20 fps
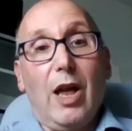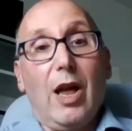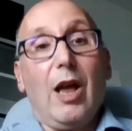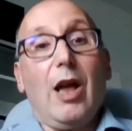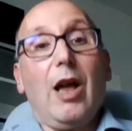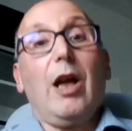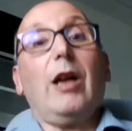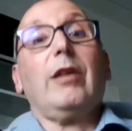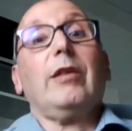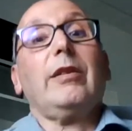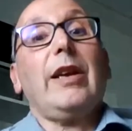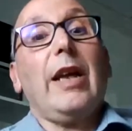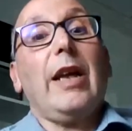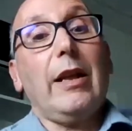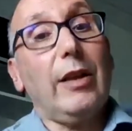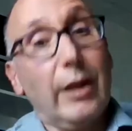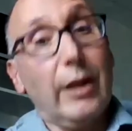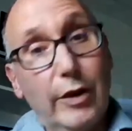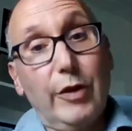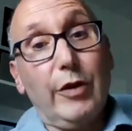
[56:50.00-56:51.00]
are
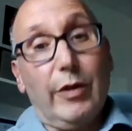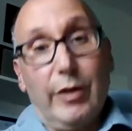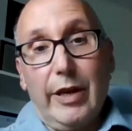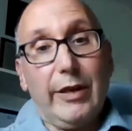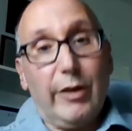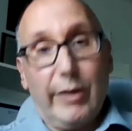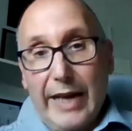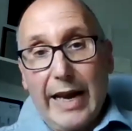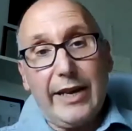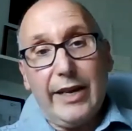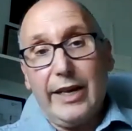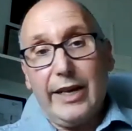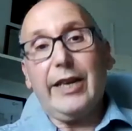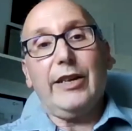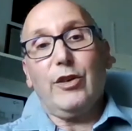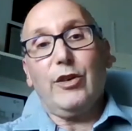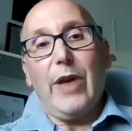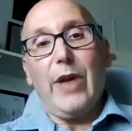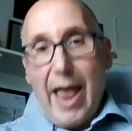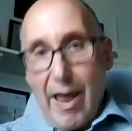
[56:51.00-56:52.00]
getting it
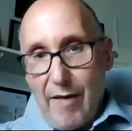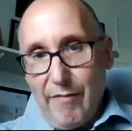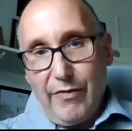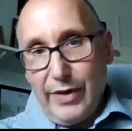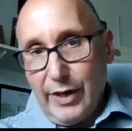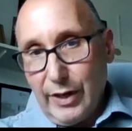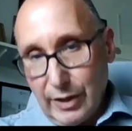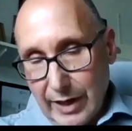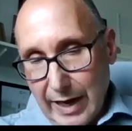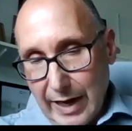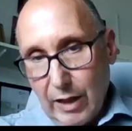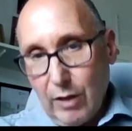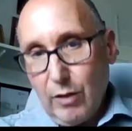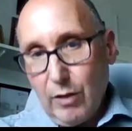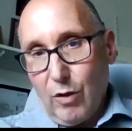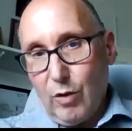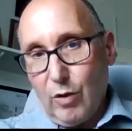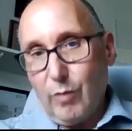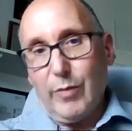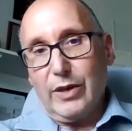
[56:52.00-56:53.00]
into every cell
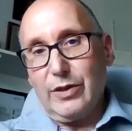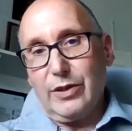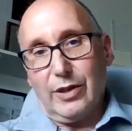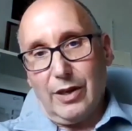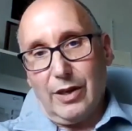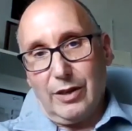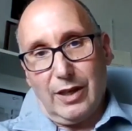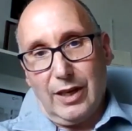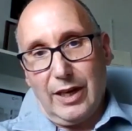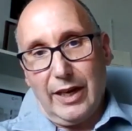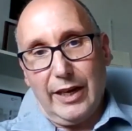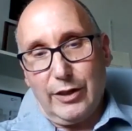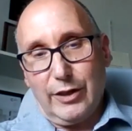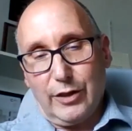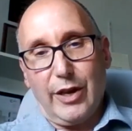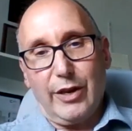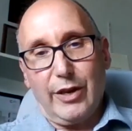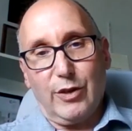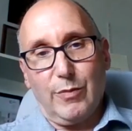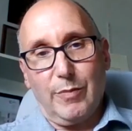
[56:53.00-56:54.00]
almost certainly is
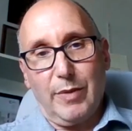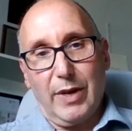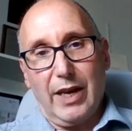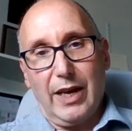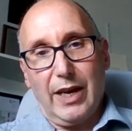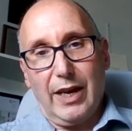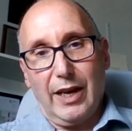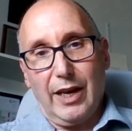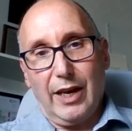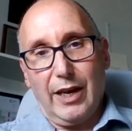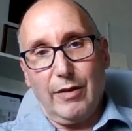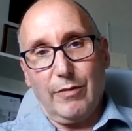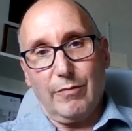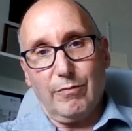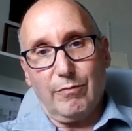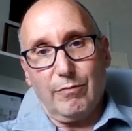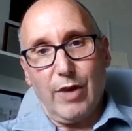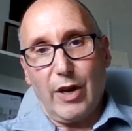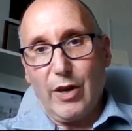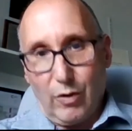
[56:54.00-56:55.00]
going to be
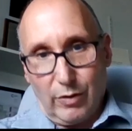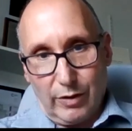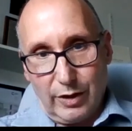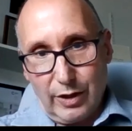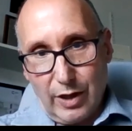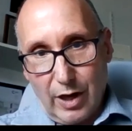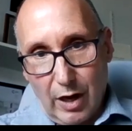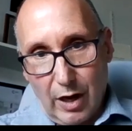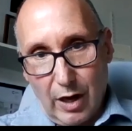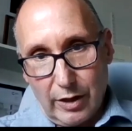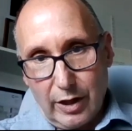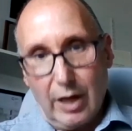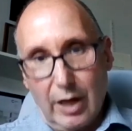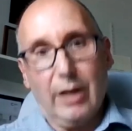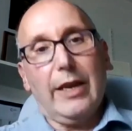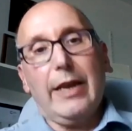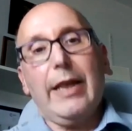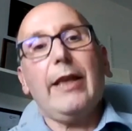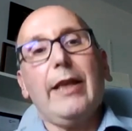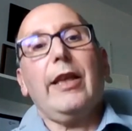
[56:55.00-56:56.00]
a non-starter.
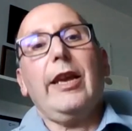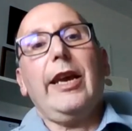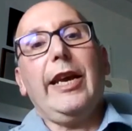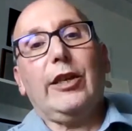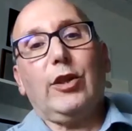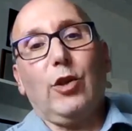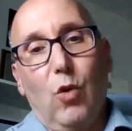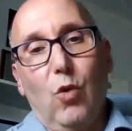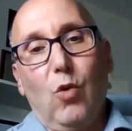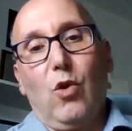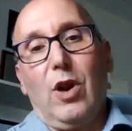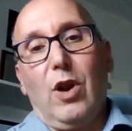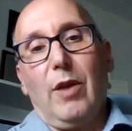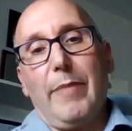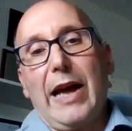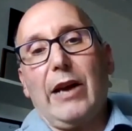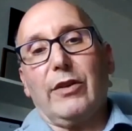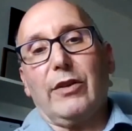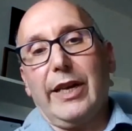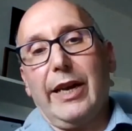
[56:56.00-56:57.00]
It's all
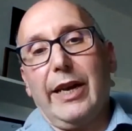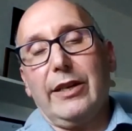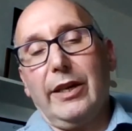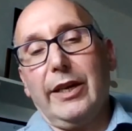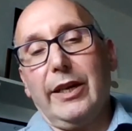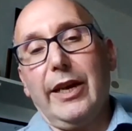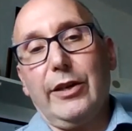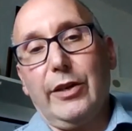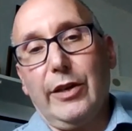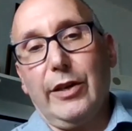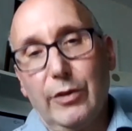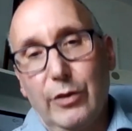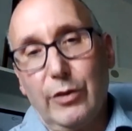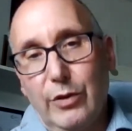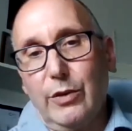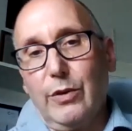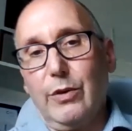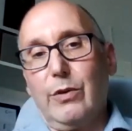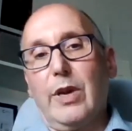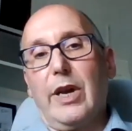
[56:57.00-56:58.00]
about getting it
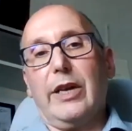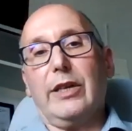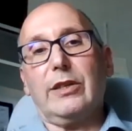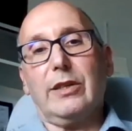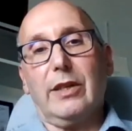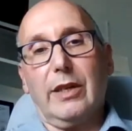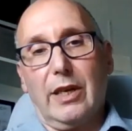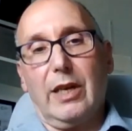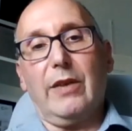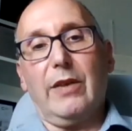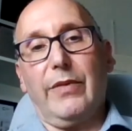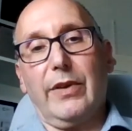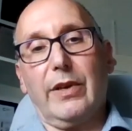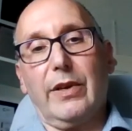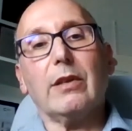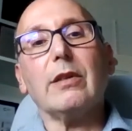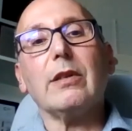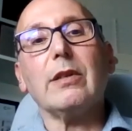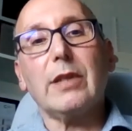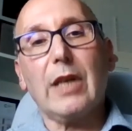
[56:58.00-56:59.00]
into a
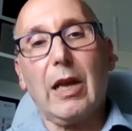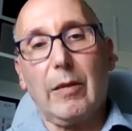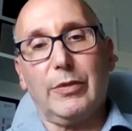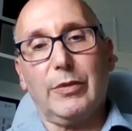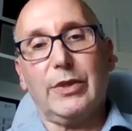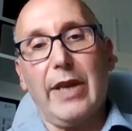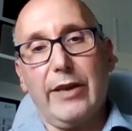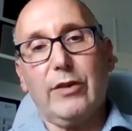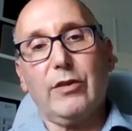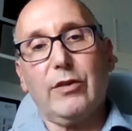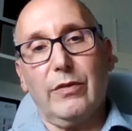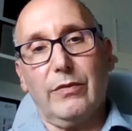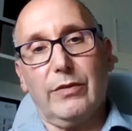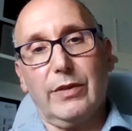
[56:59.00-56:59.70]
significant subset of